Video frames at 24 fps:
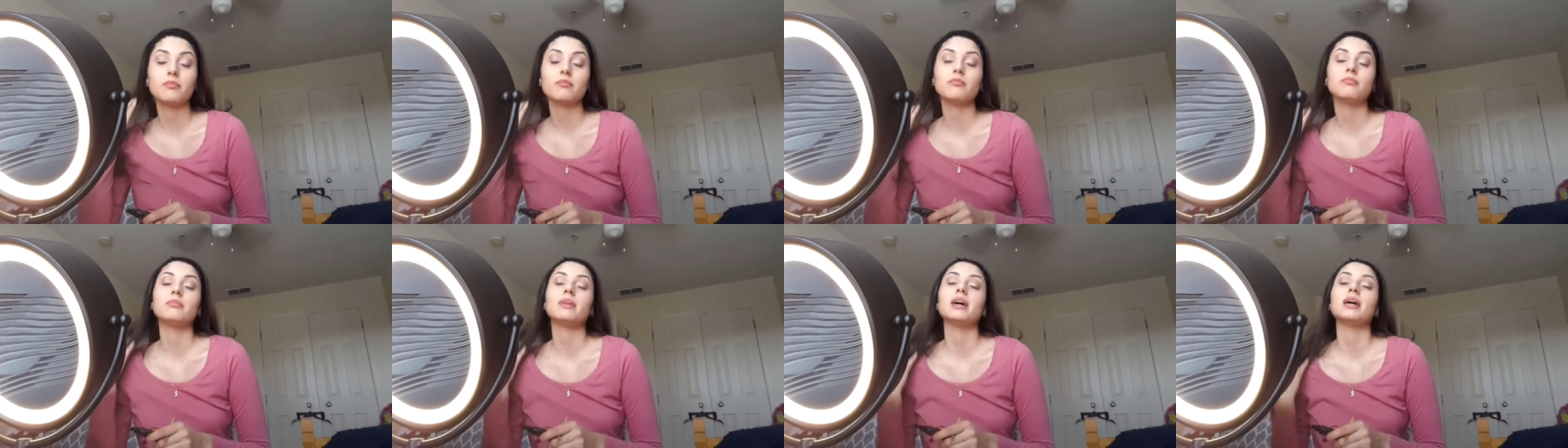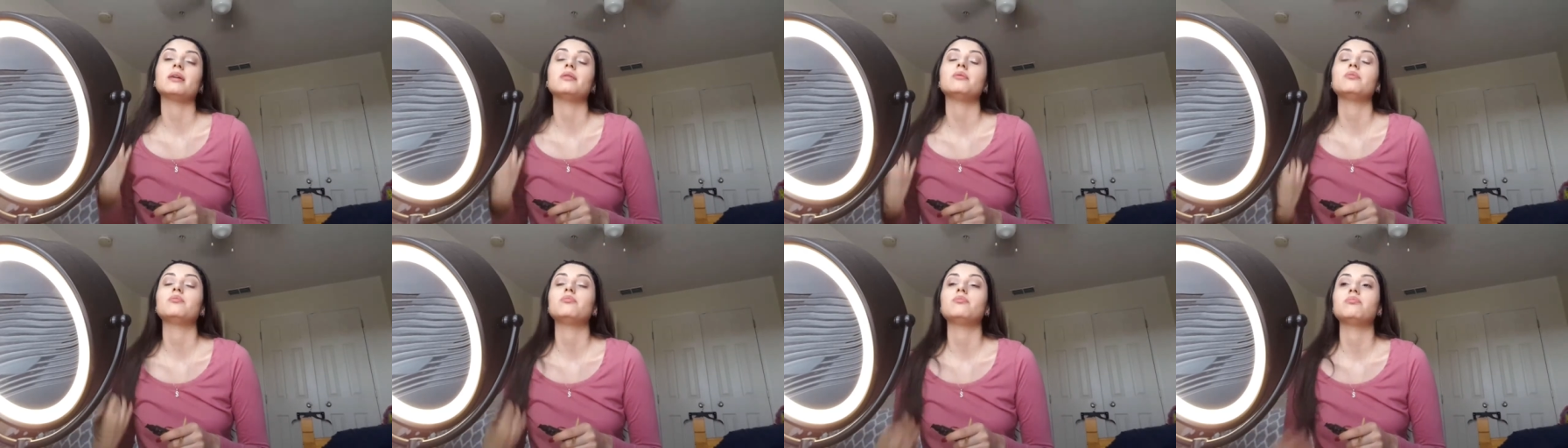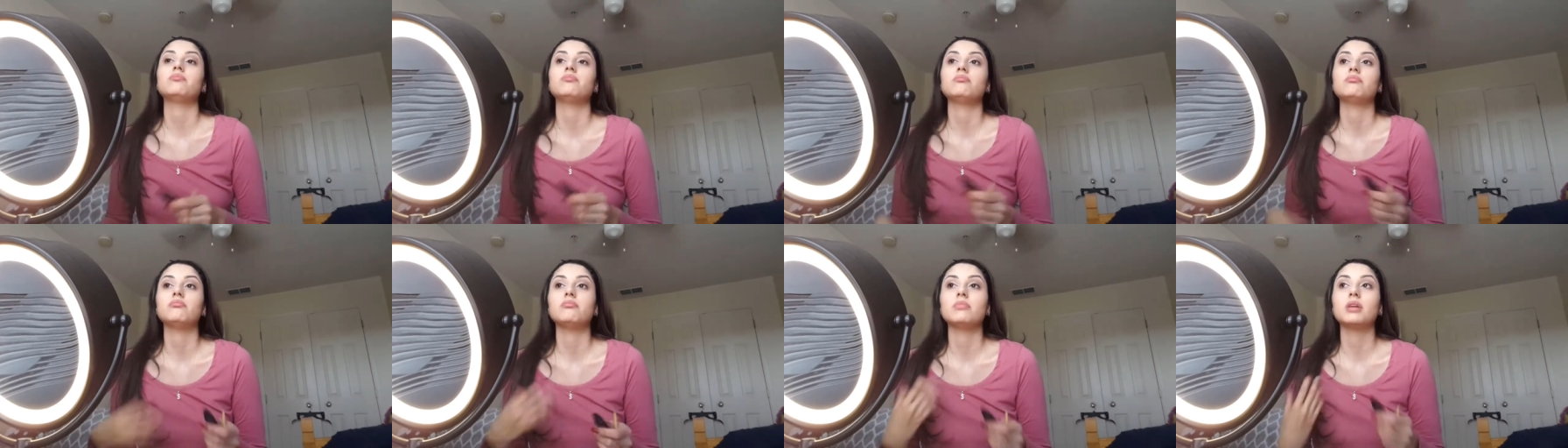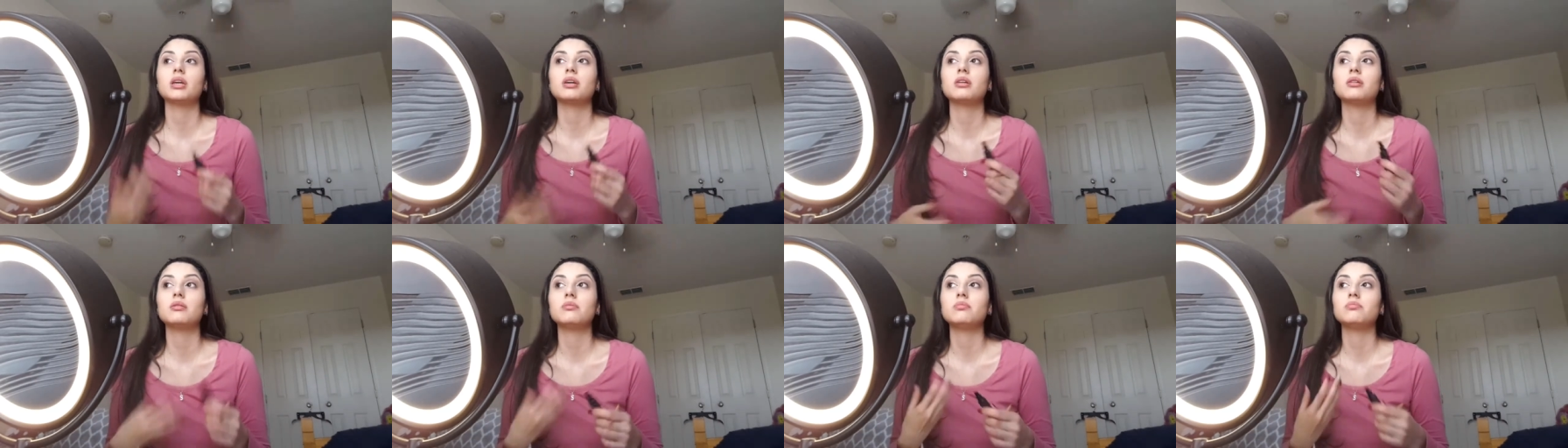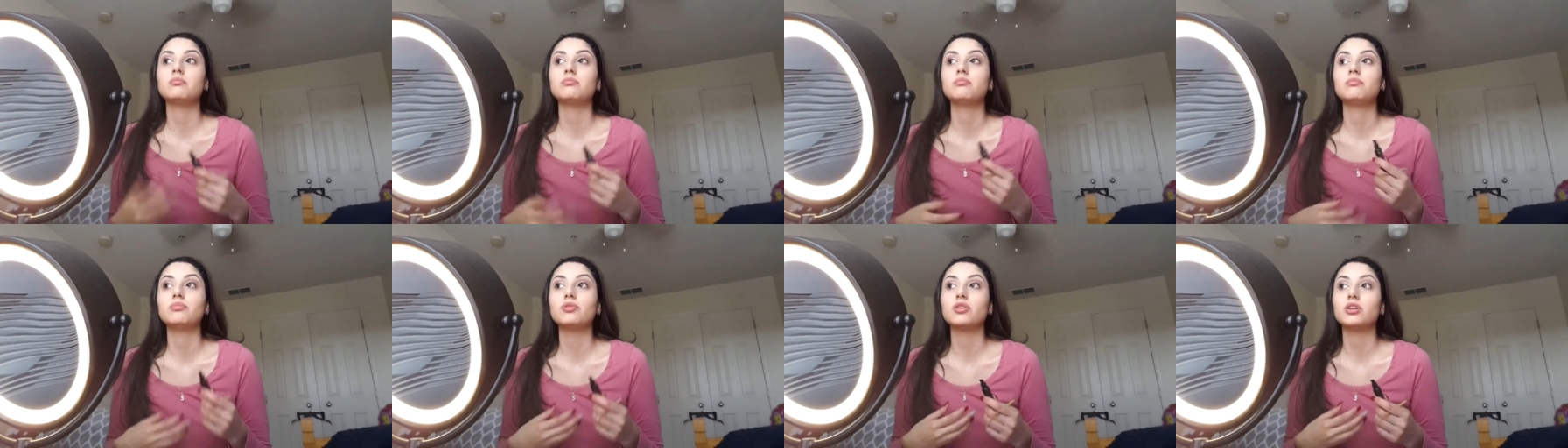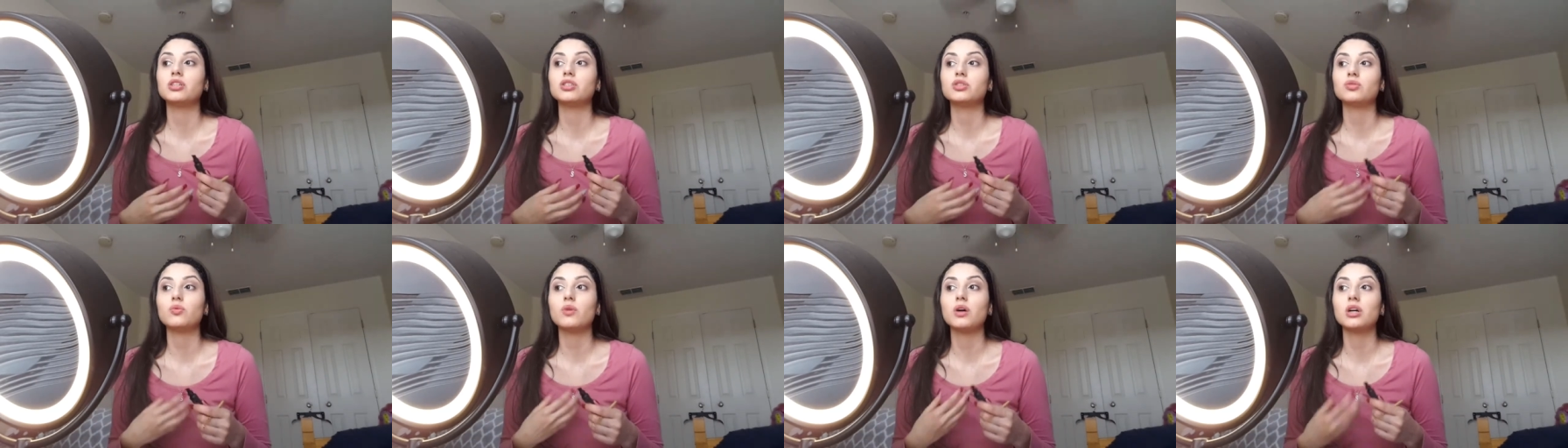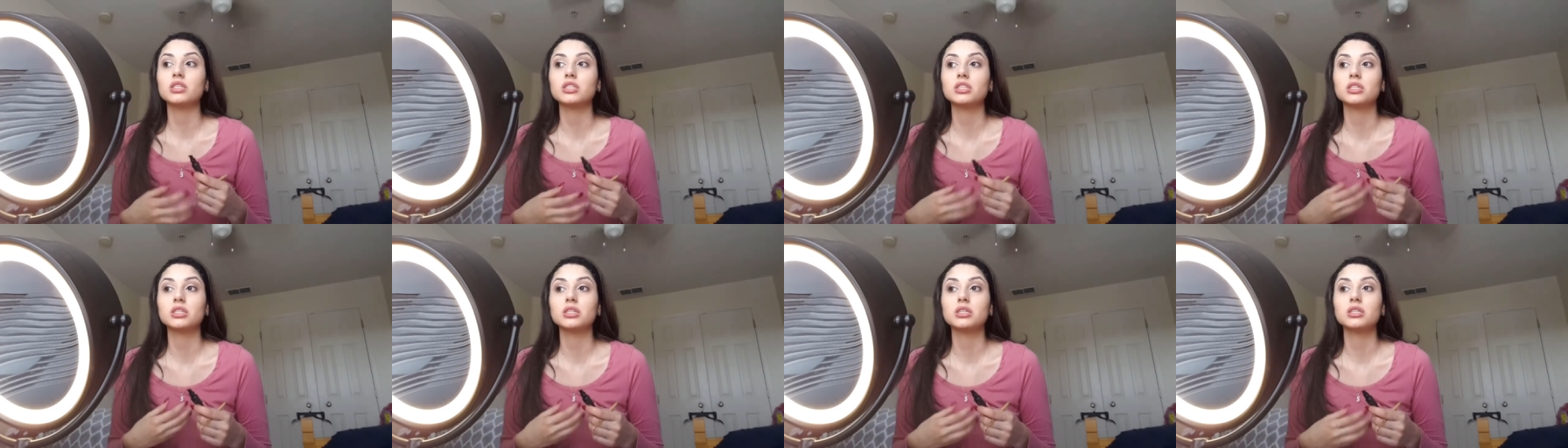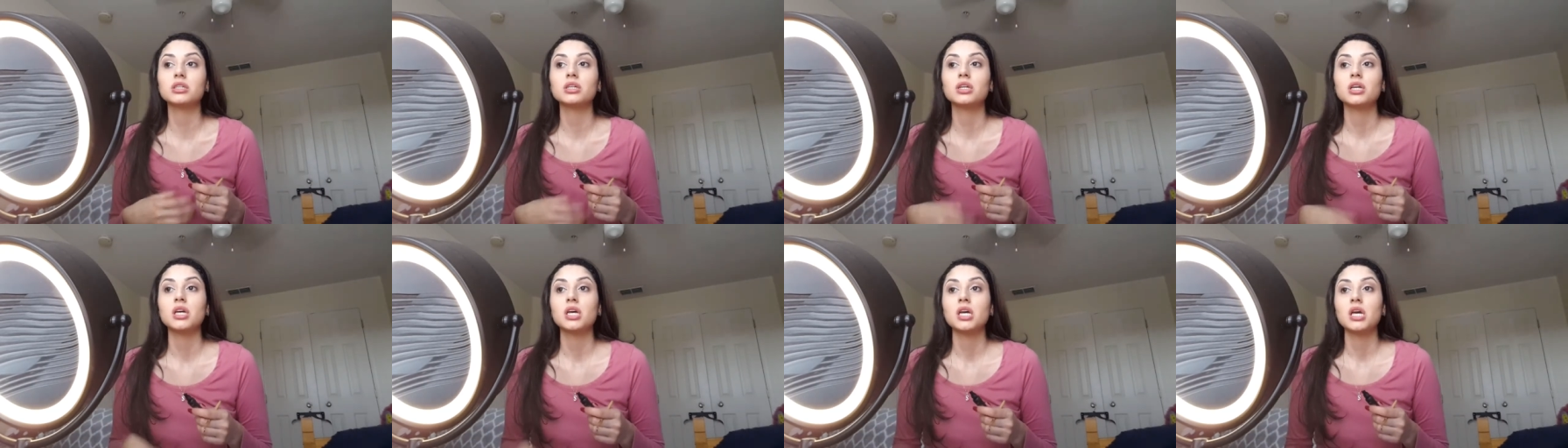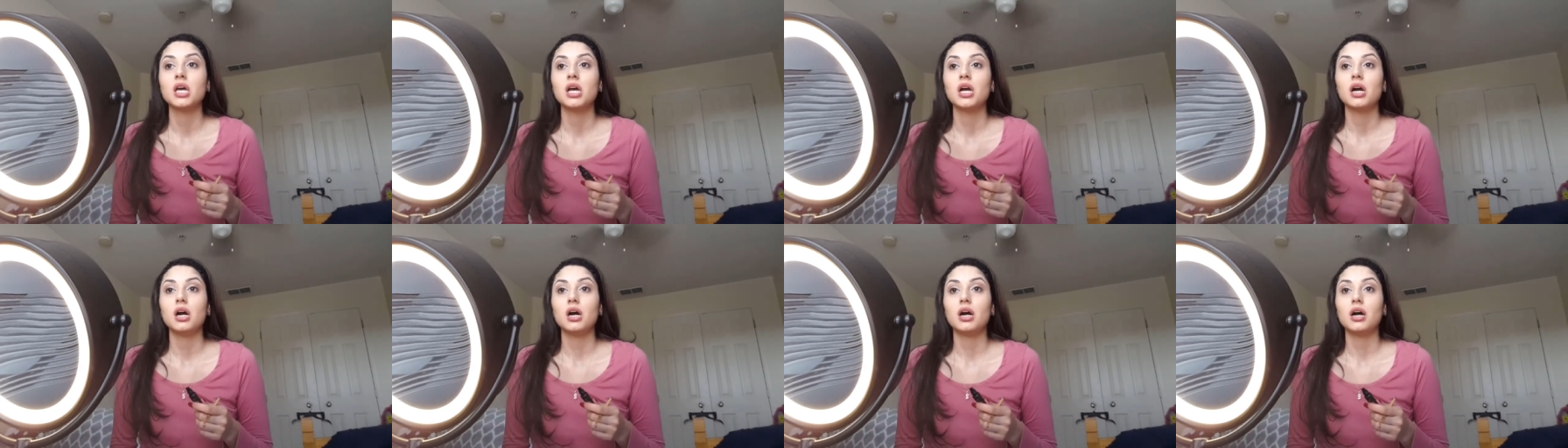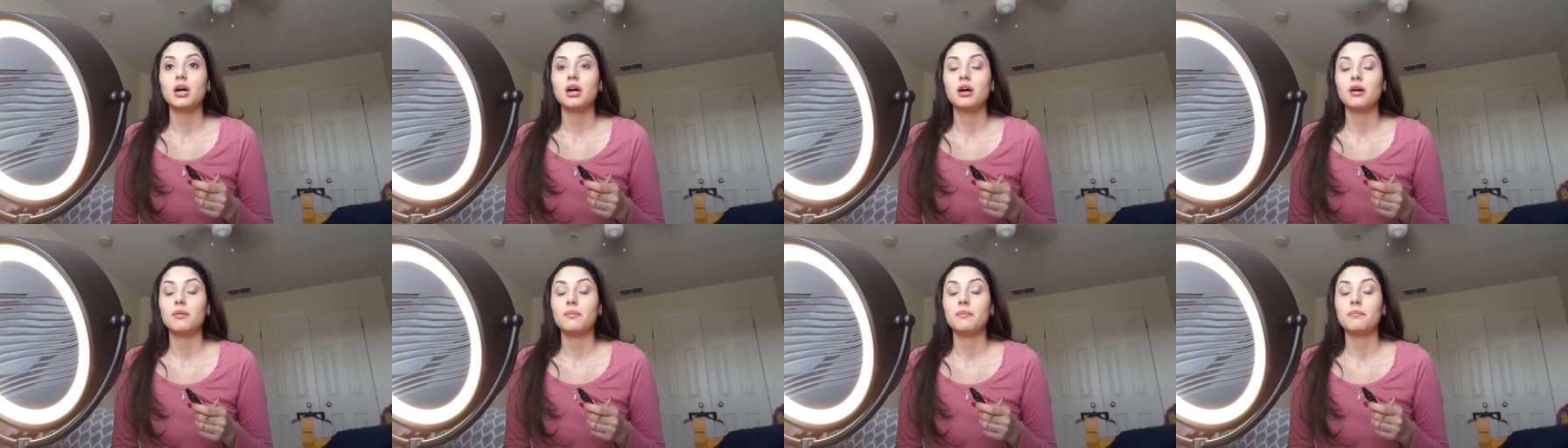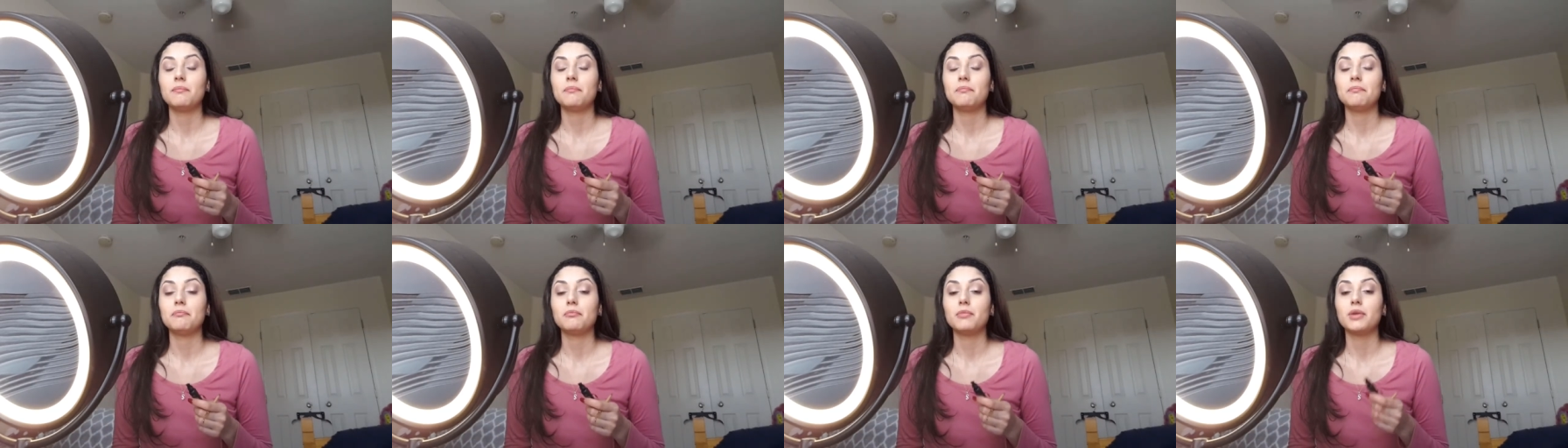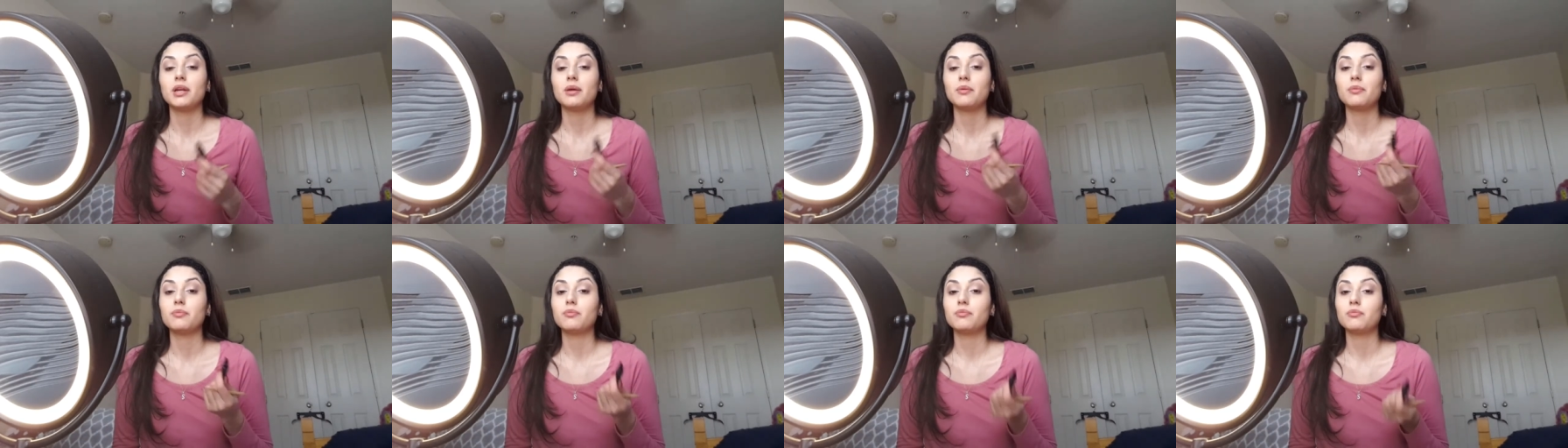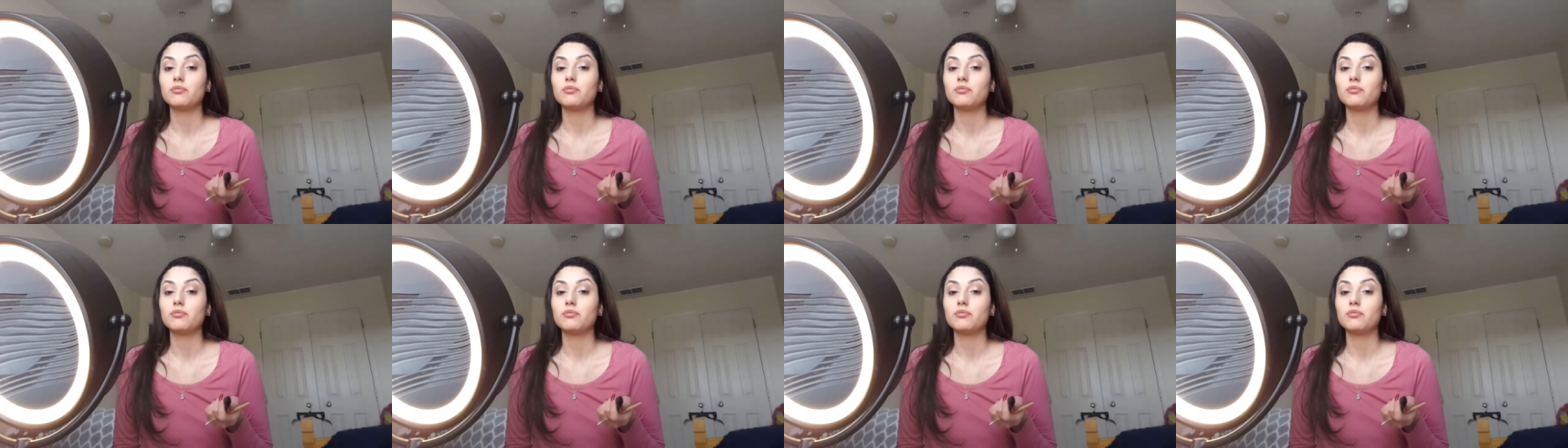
my makeup brush washing, when I